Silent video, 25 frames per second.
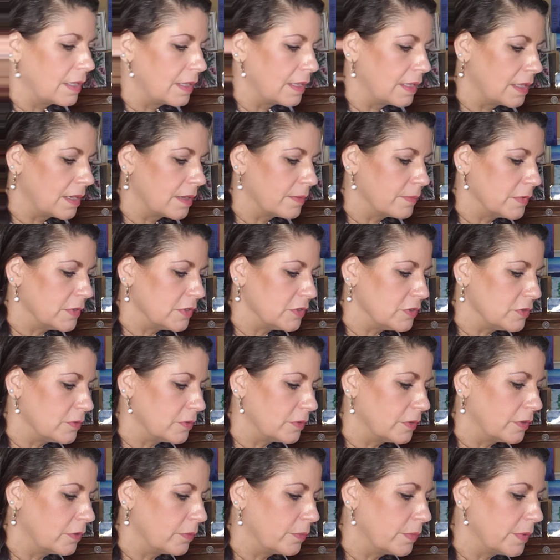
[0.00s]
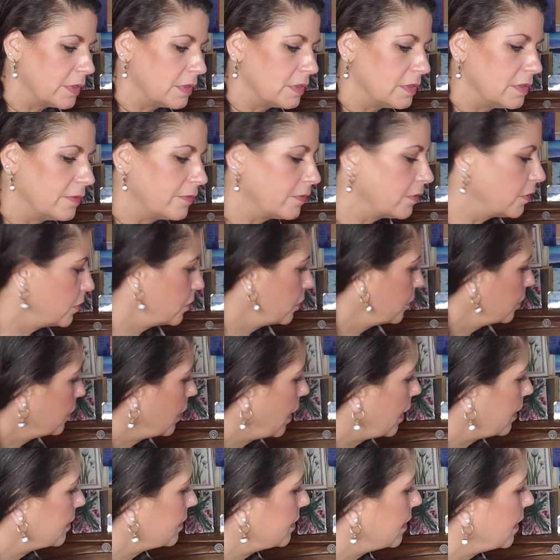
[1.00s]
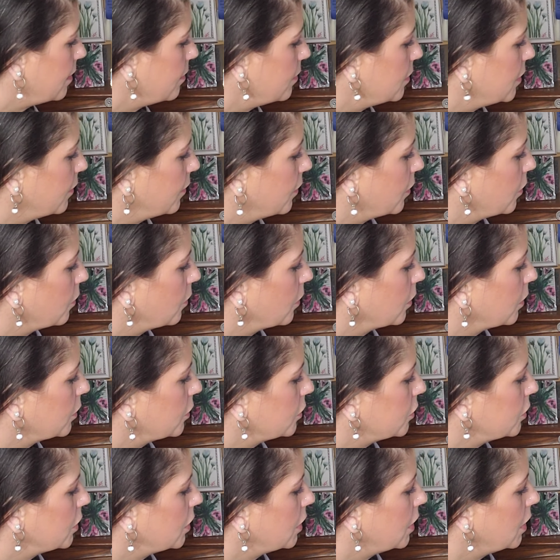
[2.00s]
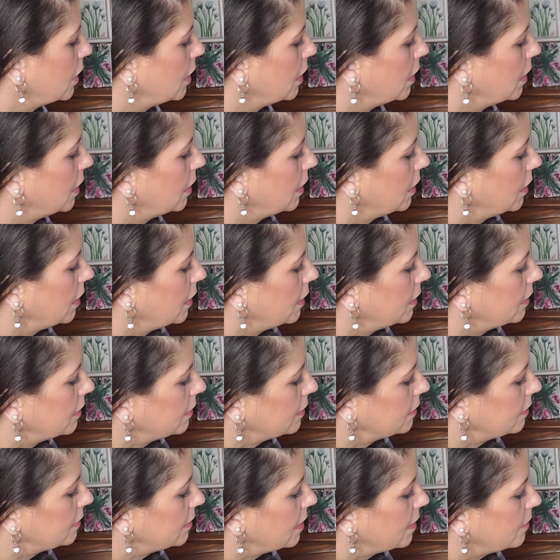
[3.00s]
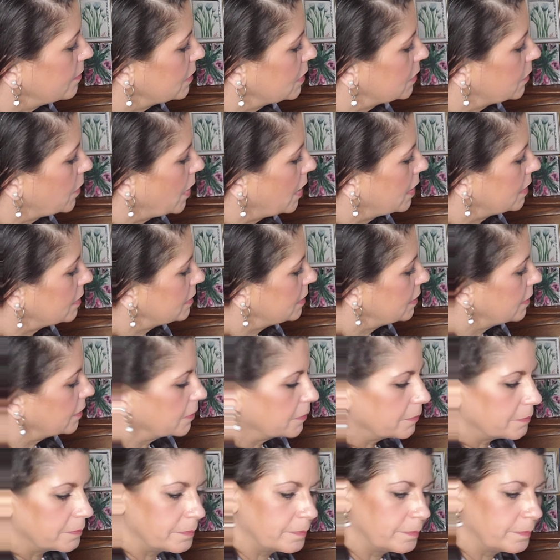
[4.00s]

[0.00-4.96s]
And I'm going to do a little bit different, that same different orange in the same spots here.